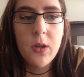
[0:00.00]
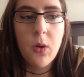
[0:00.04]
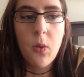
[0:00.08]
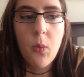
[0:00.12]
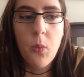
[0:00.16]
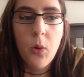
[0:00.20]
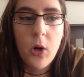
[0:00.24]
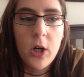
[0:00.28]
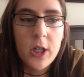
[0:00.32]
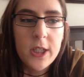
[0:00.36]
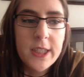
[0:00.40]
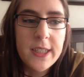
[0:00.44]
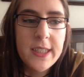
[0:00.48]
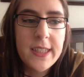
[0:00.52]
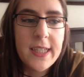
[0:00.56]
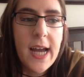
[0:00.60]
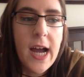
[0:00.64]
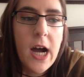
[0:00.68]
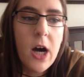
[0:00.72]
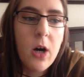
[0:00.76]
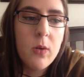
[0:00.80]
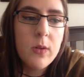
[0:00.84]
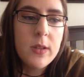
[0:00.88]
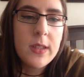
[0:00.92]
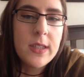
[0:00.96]
We worked
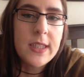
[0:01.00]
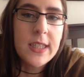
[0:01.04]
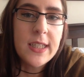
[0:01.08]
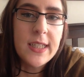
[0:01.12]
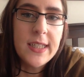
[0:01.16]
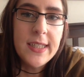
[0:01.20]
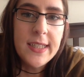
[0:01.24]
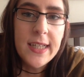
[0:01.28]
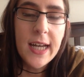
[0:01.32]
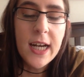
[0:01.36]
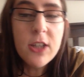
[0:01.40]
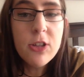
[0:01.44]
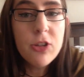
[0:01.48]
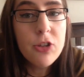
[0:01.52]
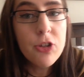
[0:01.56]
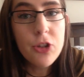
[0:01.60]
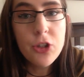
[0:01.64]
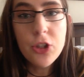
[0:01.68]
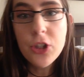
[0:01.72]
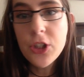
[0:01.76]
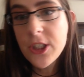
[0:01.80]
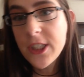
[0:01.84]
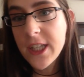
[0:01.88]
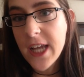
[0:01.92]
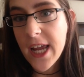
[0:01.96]
out
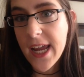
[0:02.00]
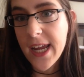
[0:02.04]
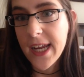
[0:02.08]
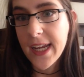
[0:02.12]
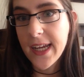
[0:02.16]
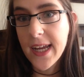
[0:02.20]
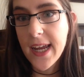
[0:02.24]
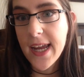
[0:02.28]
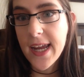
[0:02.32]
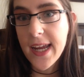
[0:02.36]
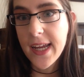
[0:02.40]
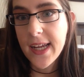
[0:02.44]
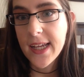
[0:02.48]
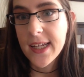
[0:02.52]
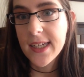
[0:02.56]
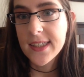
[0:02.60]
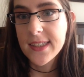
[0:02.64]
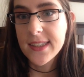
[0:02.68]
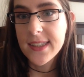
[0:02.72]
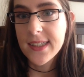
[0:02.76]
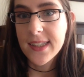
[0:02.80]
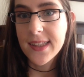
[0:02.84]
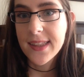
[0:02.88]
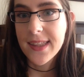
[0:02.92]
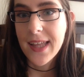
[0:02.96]
yesterday
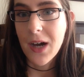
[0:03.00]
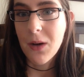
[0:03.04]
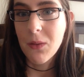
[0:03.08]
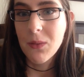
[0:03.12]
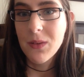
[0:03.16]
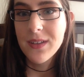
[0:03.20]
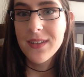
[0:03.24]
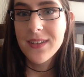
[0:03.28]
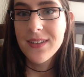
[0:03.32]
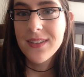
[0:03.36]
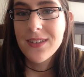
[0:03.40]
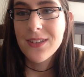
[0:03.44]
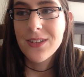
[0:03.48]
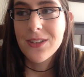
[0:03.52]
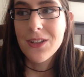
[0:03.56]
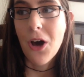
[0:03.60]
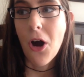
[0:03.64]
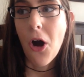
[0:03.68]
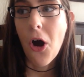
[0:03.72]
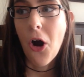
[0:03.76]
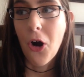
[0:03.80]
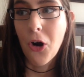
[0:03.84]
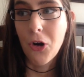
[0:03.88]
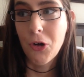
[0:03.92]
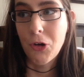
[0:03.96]
and that was
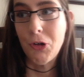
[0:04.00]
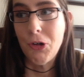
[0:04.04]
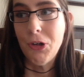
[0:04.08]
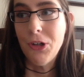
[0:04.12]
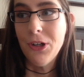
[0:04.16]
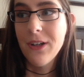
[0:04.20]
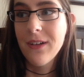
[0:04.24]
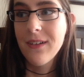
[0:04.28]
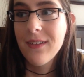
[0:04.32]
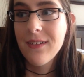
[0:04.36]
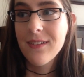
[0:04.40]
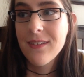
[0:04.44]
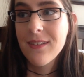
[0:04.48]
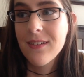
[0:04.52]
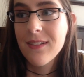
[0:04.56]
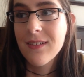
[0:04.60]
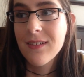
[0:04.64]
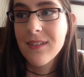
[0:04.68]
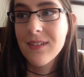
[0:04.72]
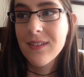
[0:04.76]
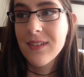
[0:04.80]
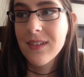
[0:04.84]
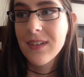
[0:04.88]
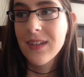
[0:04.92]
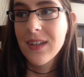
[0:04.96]
hard.
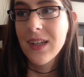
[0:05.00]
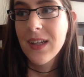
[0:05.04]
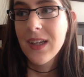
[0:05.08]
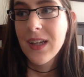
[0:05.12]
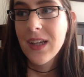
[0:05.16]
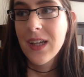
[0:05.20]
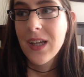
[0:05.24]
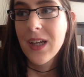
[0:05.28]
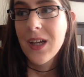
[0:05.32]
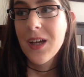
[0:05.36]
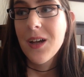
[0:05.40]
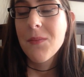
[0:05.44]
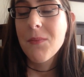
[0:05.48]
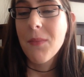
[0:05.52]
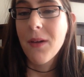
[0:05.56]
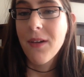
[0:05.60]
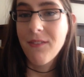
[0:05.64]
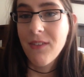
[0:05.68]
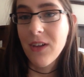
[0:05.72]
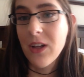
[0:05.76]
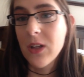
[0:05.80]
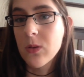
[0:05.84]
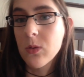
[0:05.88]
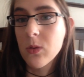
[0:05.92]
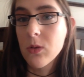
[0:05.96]
My
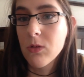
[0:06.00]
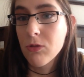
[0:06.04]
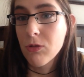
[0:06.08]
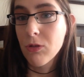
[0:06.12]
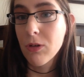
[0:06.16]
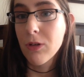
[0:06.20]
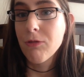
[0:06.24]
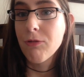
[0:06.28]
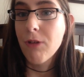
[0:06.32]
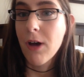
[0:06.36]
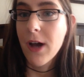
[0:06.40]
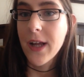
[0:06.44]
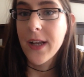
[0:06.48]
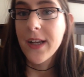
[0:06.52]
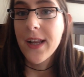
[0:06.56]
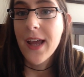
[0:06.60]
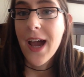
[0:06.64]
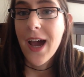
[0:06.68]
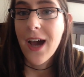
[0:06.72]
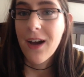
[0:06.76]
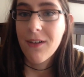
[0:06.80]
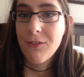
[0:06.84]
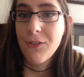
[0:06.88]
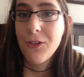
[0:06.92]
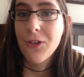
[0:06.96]
face was really red.
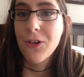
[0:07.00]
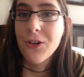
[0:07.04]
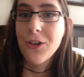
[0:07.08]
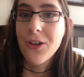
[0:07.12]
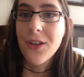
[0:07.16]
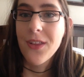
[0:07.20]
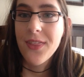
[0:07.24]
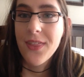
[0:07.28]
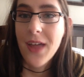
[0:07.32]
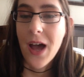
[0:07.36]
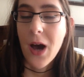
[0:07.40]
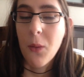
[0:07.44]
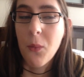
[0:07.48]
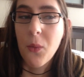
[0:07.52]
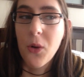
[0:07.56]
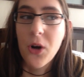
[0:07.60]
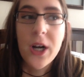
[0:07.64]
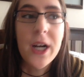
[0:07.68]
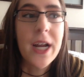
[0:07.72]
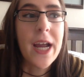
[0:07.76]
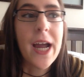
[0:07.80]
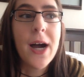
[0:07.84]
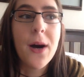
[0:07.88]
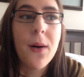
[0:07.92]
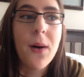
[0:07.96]
After that
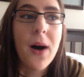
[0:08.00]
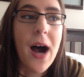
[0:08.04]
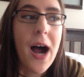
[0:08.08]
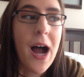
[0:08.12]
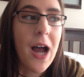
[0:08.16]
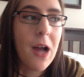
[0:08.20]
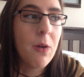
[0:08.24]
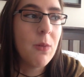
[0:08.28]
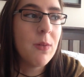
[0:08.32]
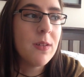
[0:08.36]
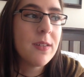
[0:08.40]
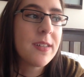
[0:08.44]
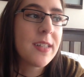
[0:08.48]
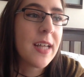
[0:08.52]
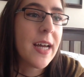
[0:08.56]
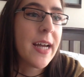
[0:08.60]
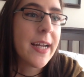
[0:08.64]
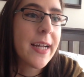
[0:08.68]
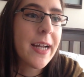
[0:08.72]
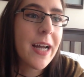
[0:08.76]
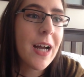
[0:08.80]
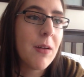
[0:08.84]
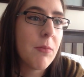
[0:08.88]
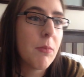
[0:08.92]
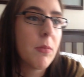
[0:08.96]
workout, I was
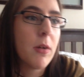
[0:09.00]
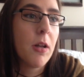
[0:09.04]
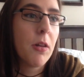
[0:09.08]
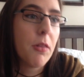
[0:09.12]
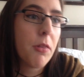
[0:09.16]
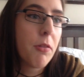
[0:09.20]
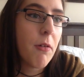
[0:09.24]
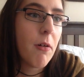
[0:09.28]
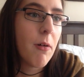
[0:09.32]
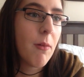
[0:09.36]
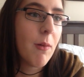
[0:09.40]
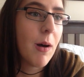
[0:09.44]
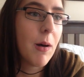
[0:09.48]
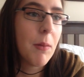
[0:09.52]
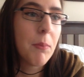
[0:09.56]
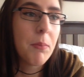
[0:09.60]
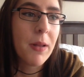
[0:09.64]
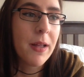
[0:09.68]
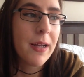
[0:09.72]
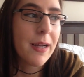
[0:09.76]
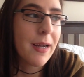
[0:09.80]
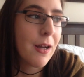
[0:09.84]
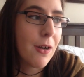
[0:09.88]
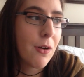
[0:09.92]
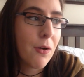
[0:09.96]
like, I'm gonna throw up.
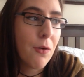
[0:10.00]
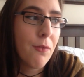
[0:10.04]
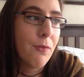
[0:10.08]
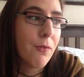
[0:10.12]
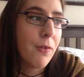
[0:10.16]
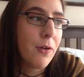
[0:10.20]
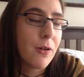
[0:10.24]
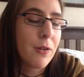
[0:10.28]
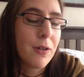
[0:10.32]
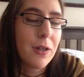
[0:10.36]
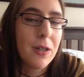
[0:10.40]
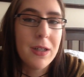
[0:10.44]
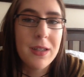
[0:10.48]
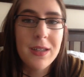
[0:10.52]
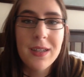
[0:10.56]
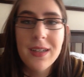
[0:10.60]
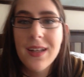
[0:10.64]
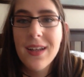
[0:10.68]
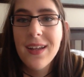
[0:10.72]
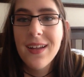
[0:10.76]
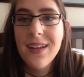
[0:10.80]
Like, I don't feel good.